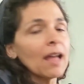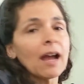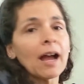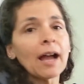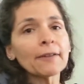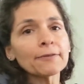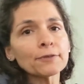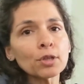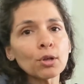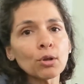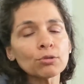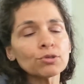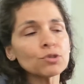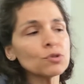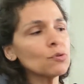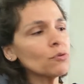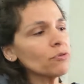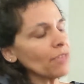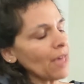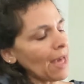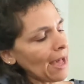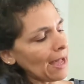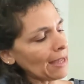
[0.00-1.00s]
I've told you
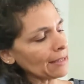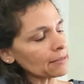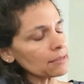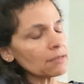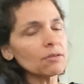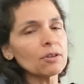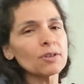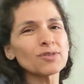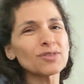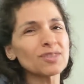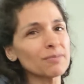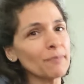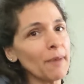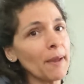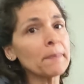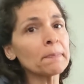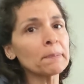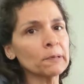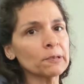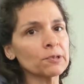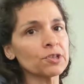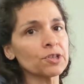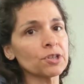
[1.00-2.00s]
that the
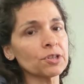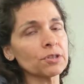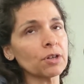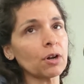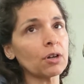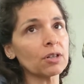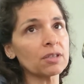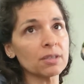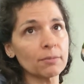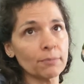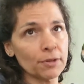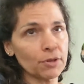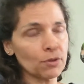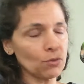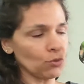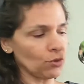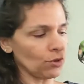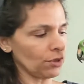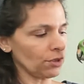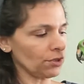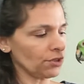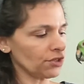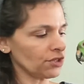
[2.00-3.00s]
cement perches are some of the
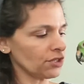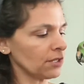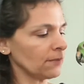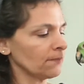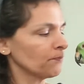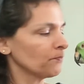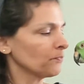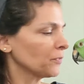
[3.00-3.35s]
worst,